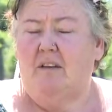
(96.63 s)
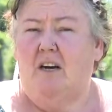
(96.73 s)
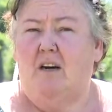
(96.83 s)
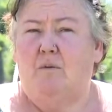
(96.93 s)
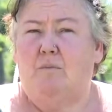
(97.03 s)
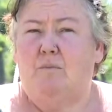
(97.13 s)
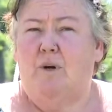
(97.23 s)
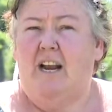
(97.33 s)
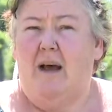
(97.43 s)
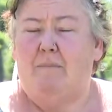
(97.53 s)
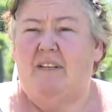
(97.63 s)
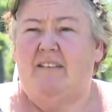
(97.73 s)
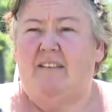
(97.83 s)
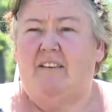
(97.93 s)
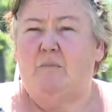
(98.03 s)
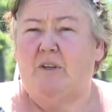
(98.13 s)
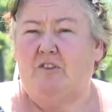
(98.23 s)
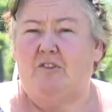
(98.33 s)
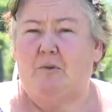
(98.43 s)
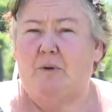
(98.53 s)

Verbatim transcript: Um, what happens is pictures are